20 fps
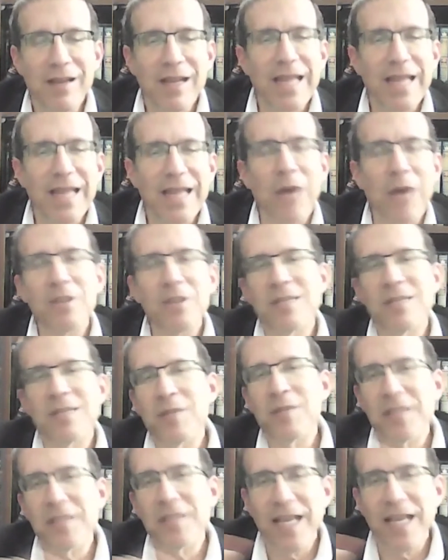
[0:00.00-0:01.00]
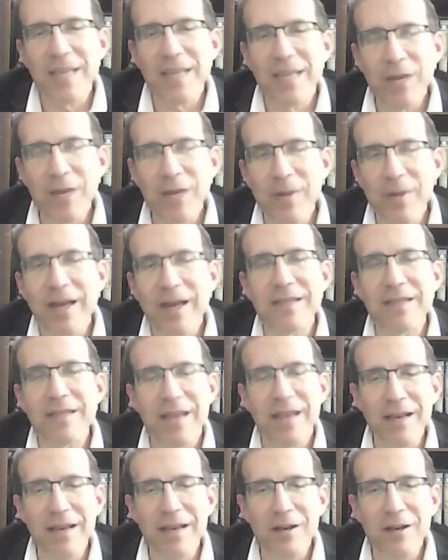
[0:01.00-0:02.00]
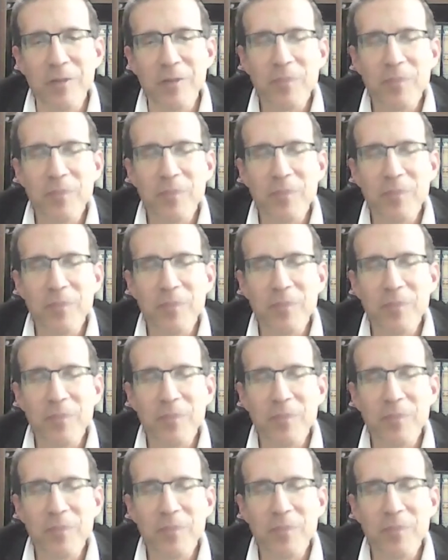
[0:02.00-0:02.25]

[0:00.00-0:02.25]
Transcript: That was the mistake they made by cheta egel,